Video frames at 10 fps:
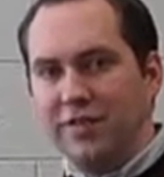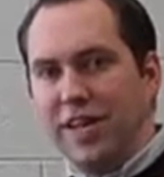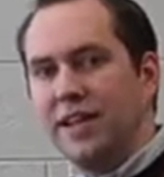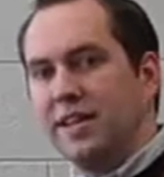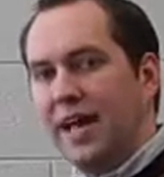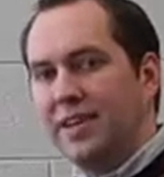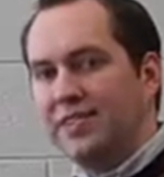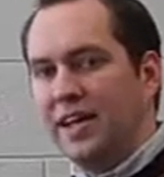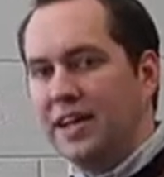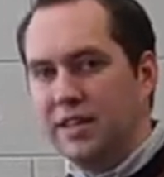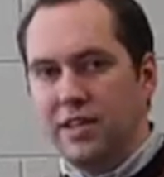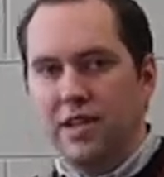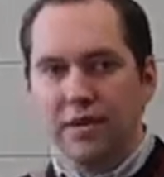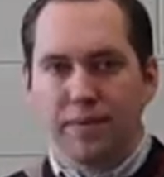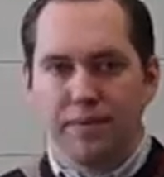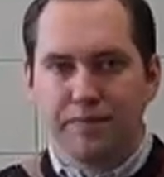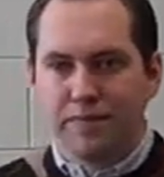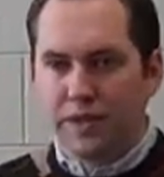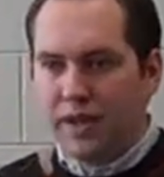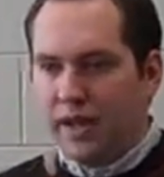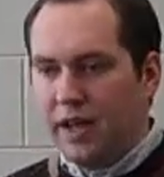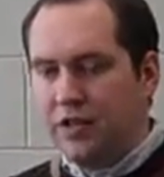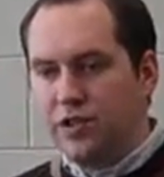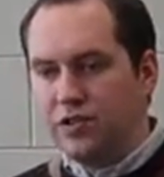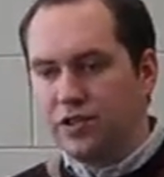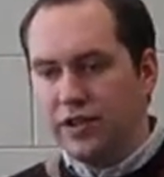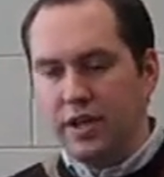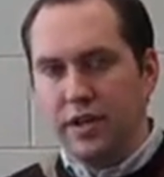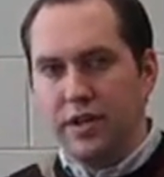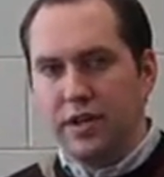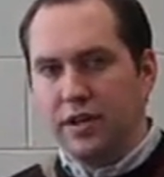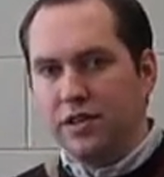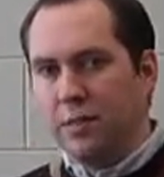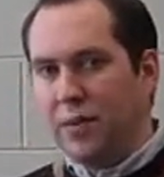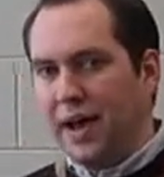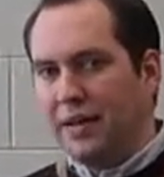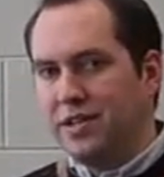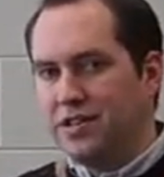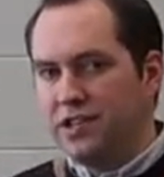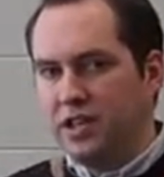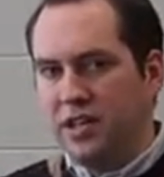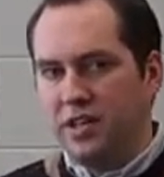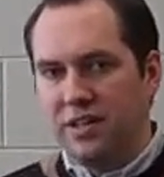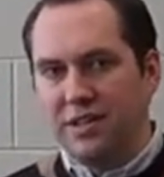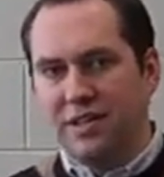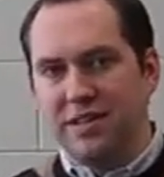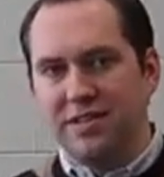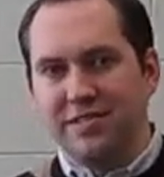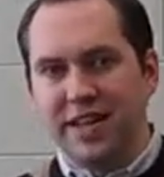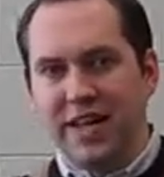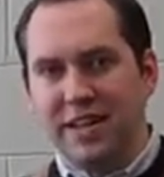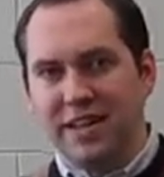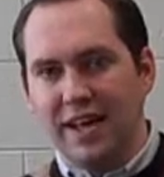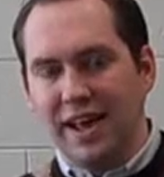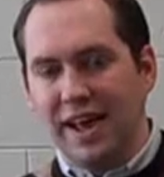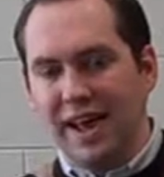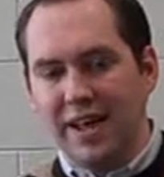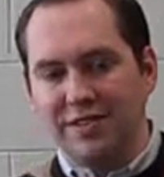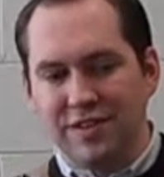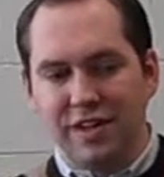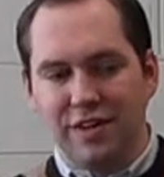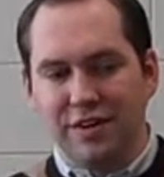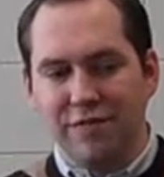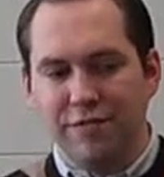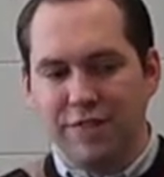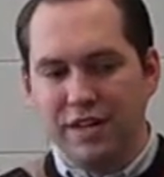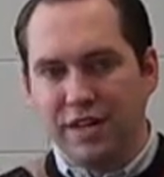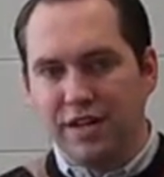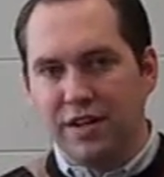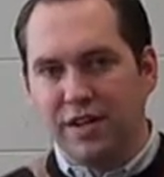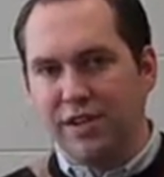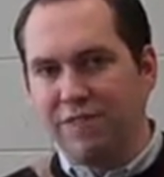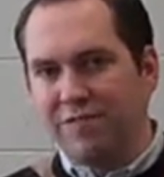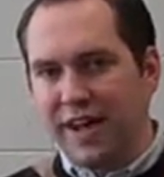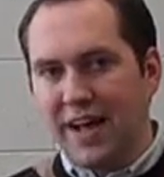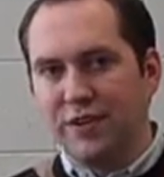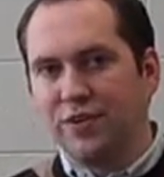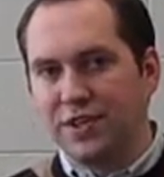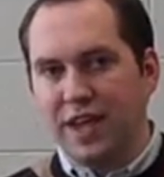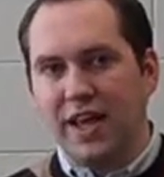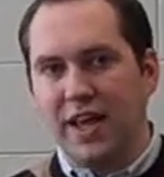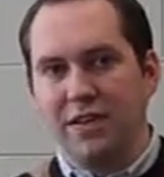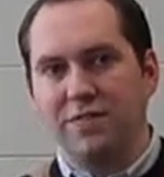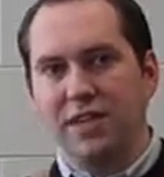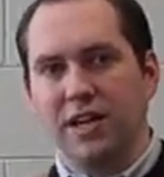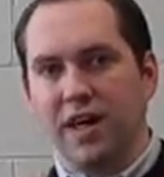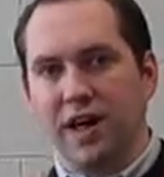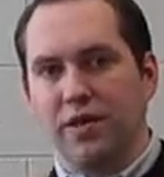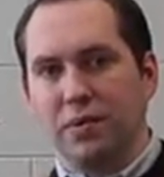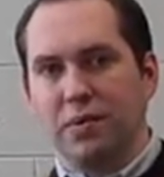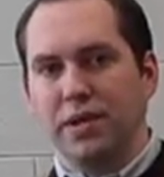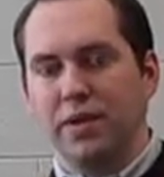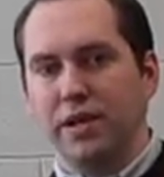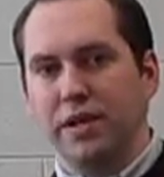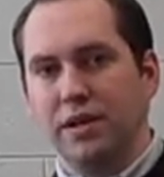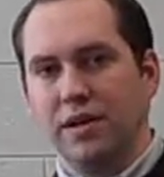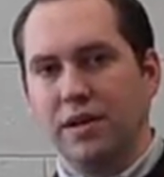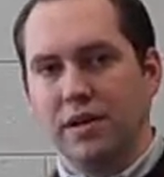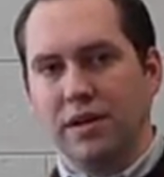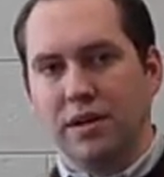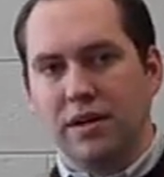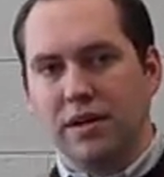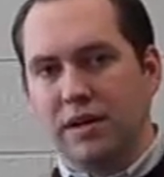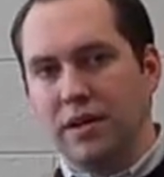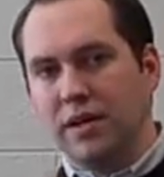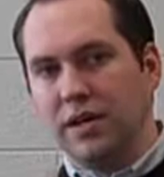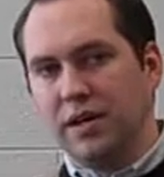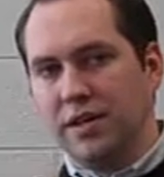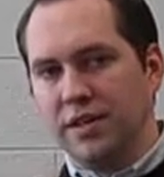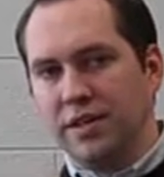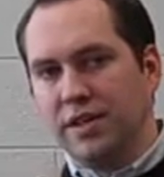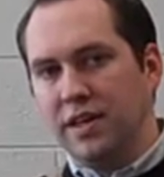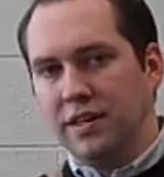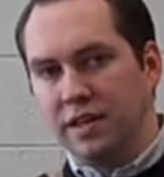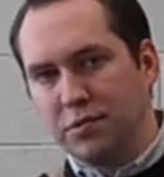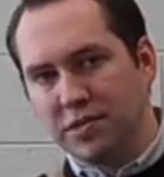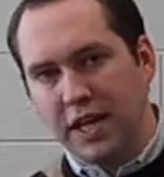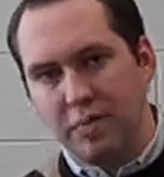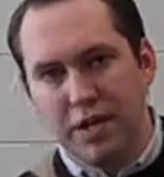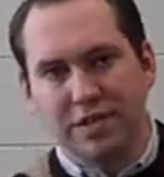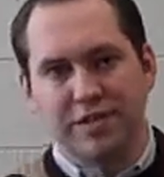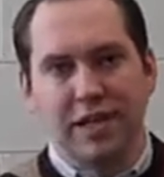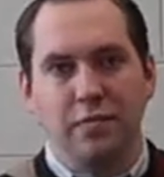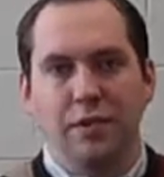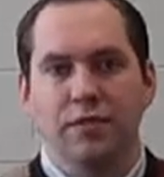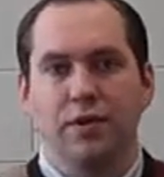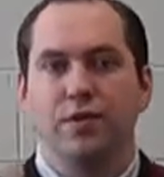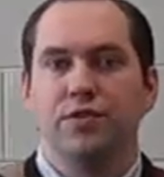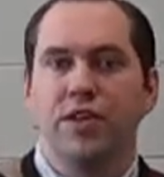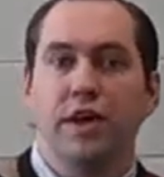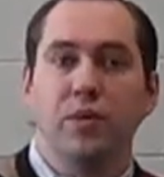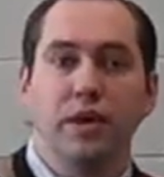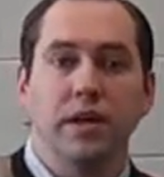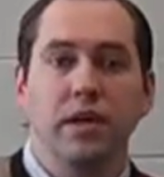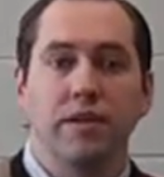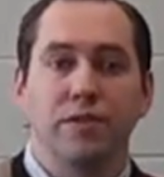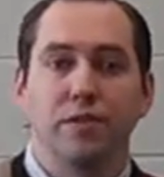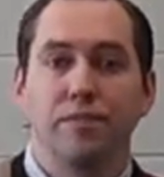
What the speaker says: that last day of the year. And usually the balance sheet is dated as of the final day of the accounting period that the income statement and statement of owner's equity cover.